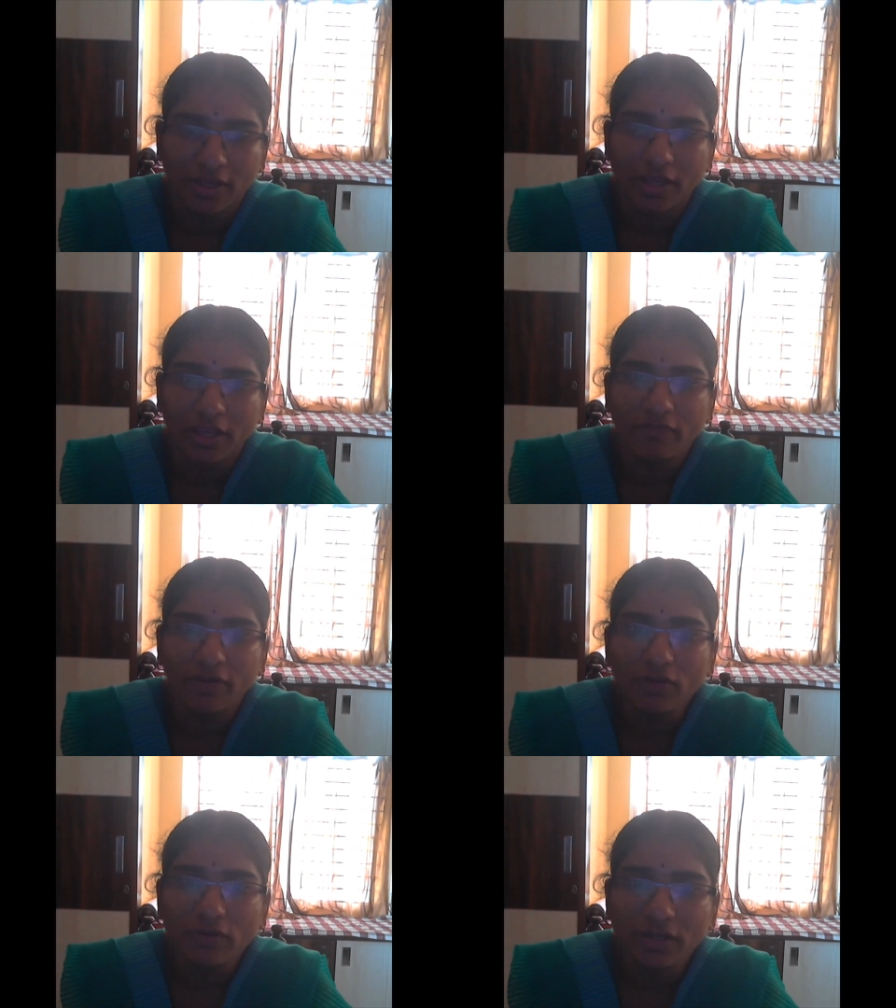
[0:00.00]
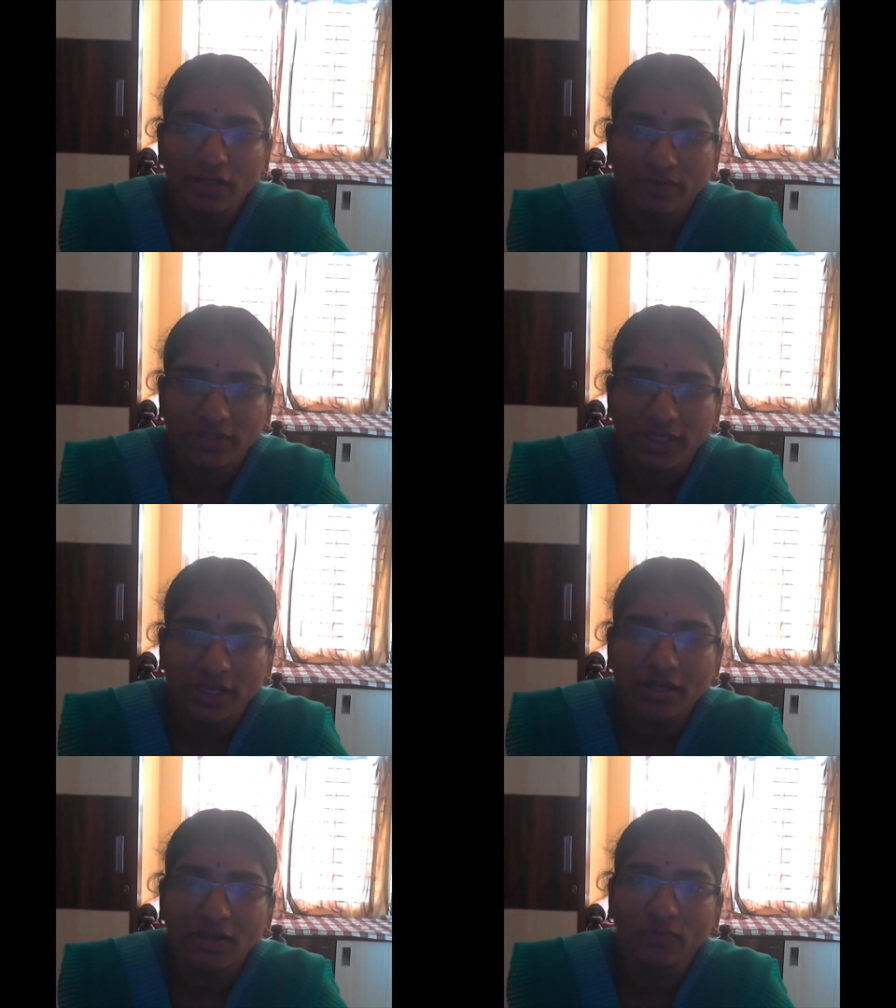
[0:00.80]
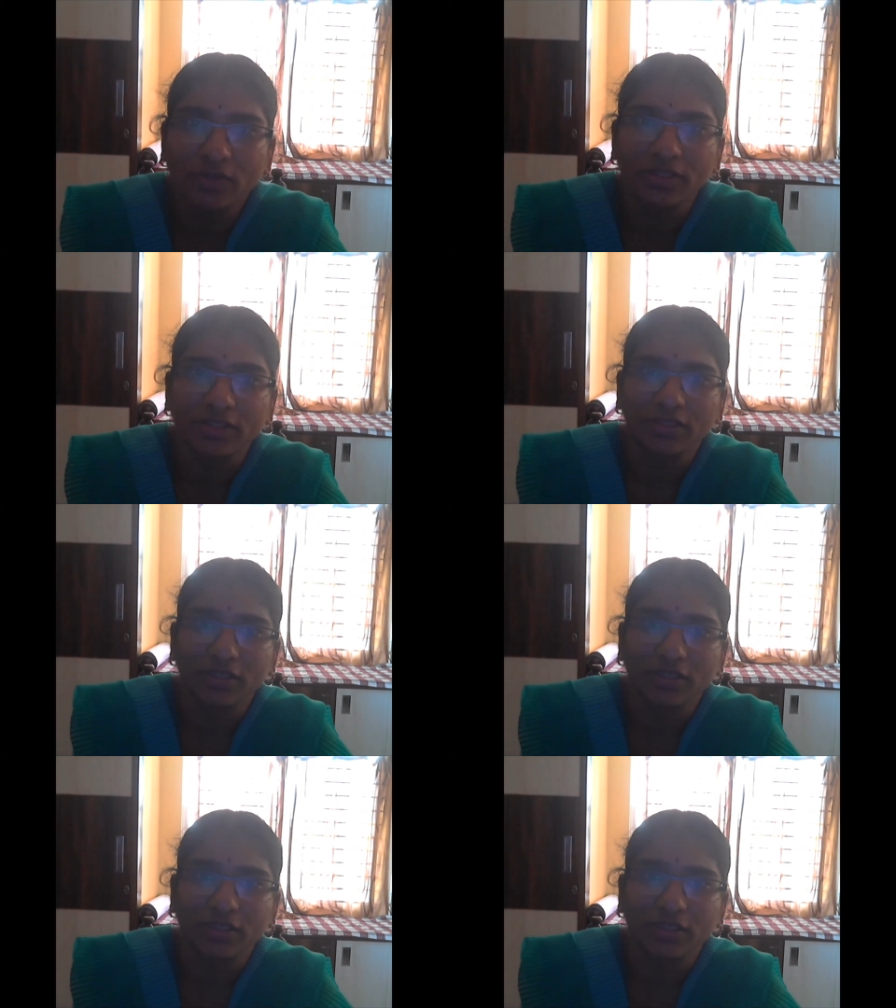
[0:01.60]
If we take a word,